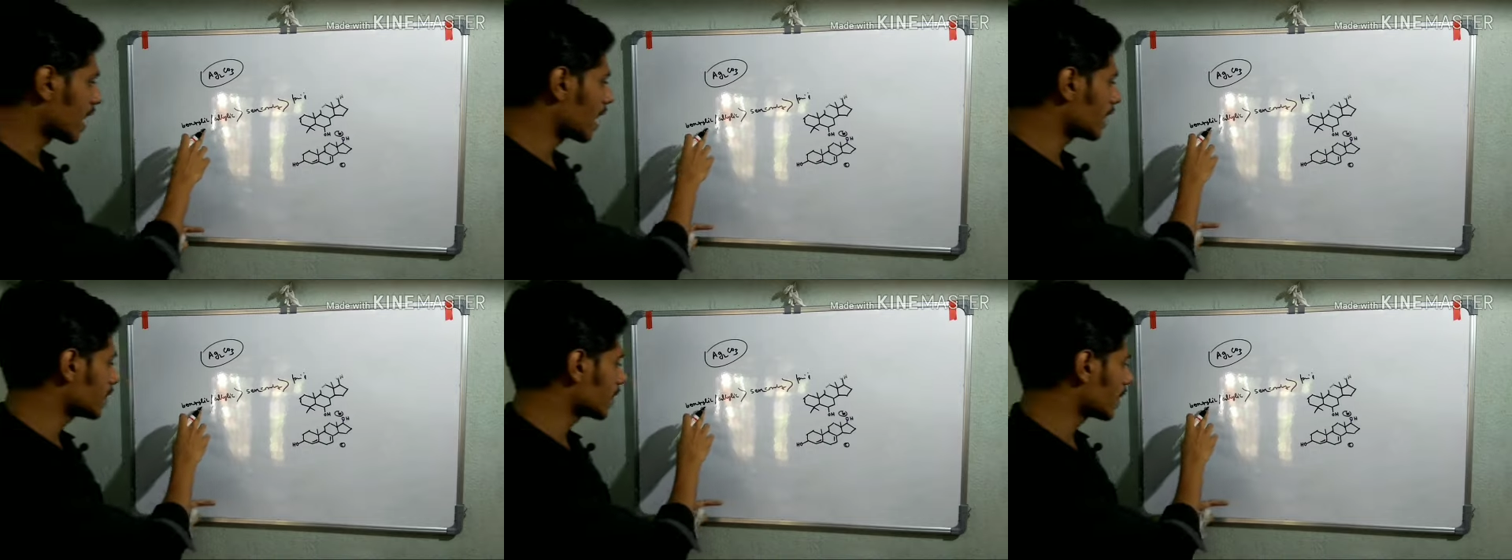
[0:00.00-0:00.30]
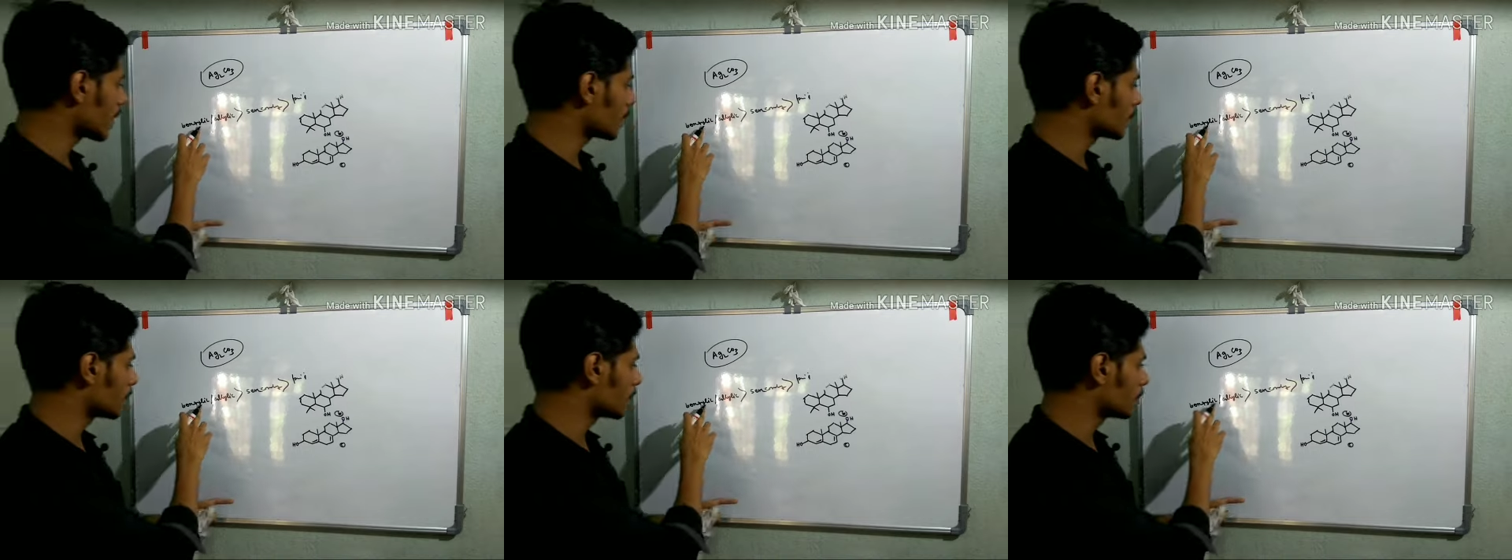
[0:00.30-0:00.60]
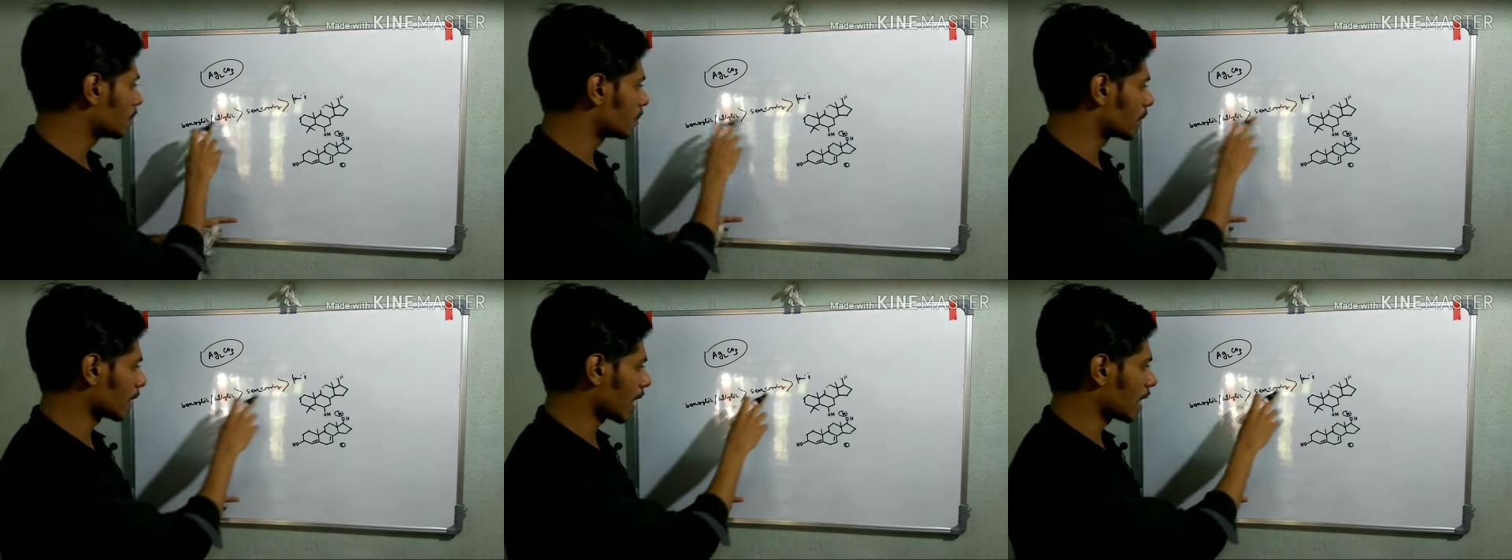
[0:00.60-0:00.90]
than the
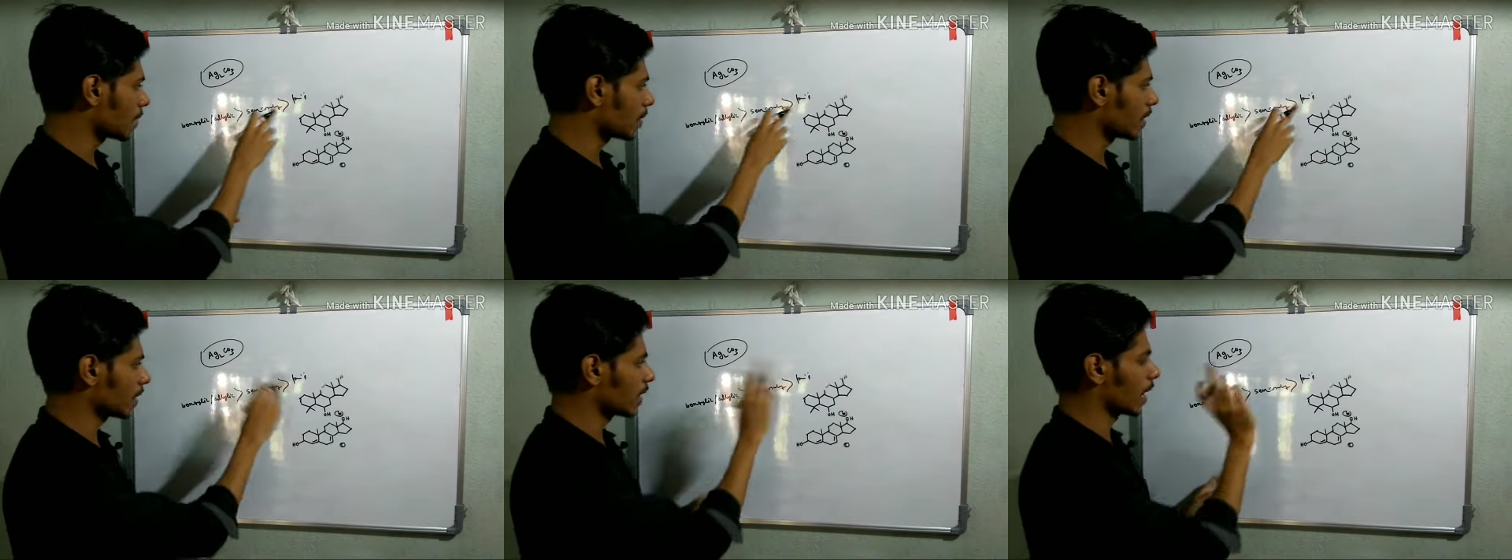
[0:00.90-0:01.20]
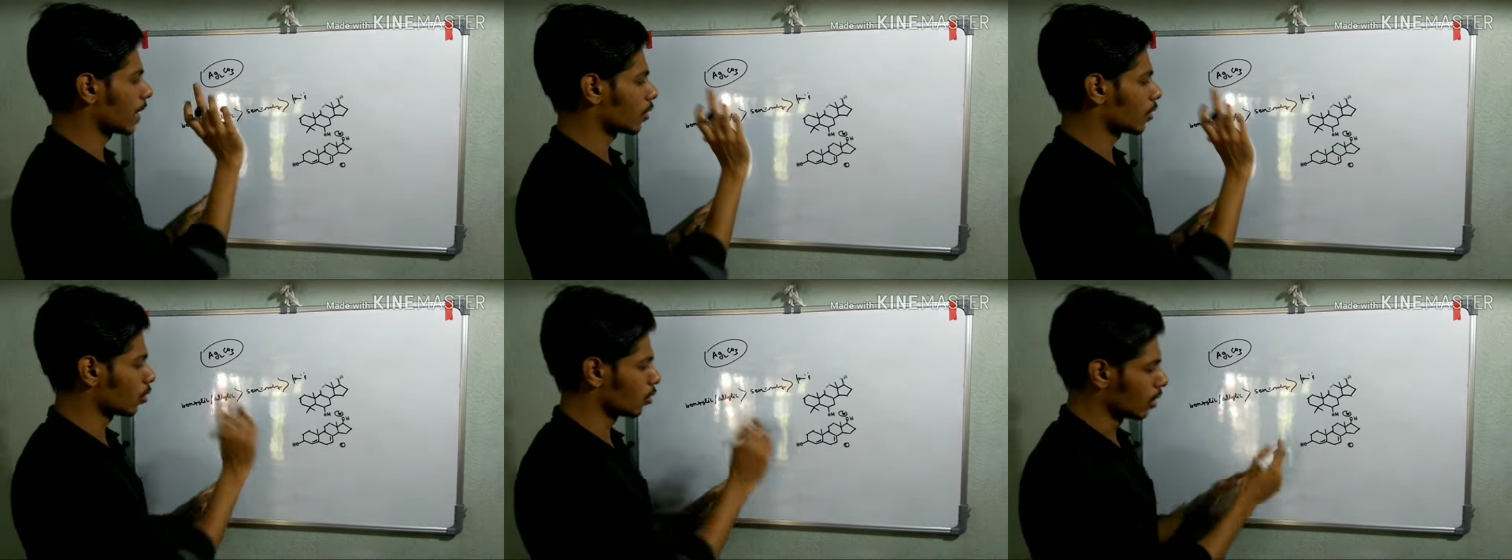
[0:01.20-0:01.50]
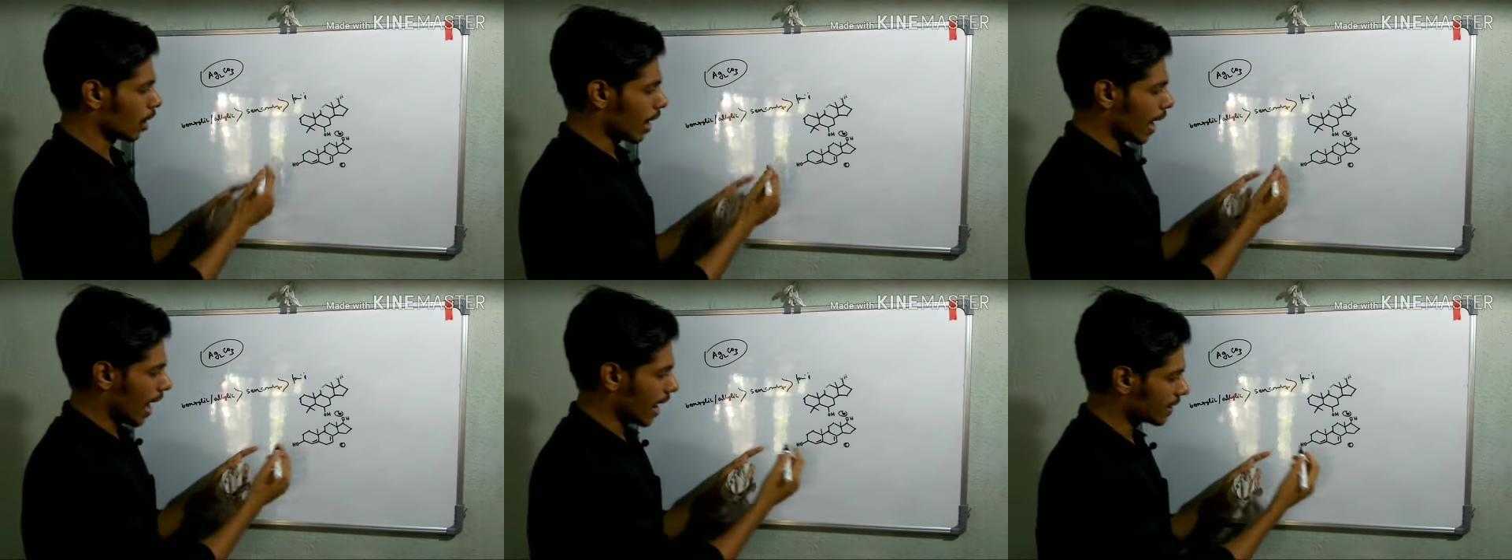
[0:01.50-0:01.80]
primary
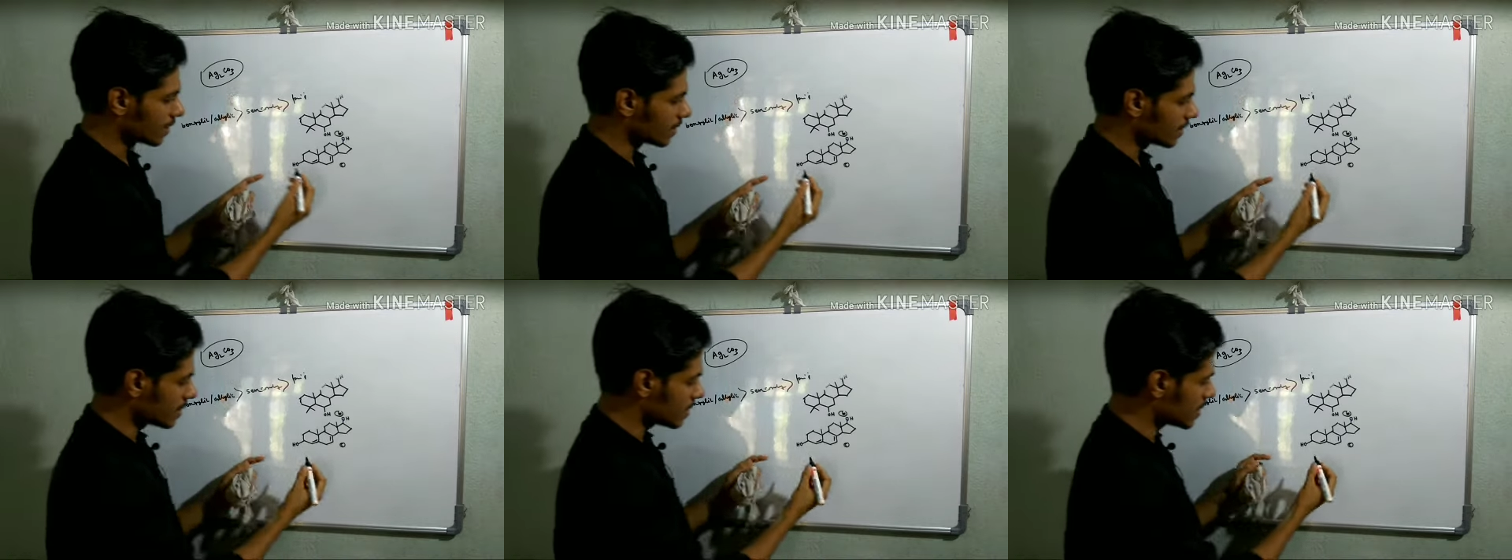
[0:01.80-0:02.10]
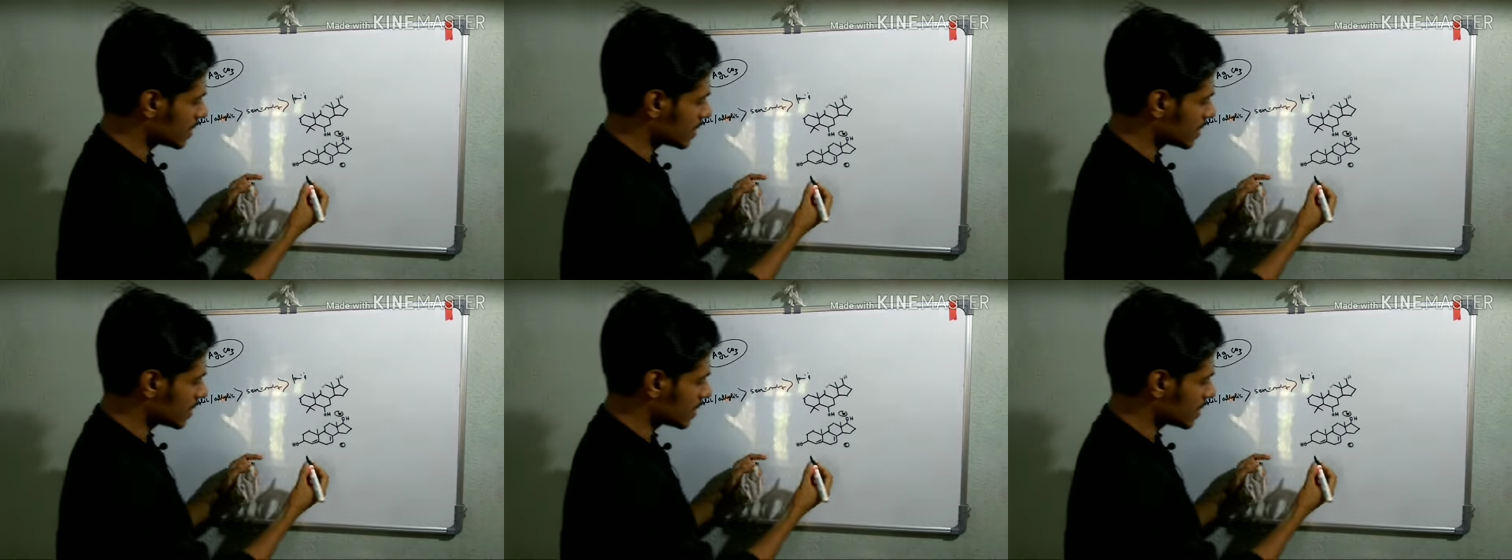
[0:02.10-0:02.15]
alcohol, and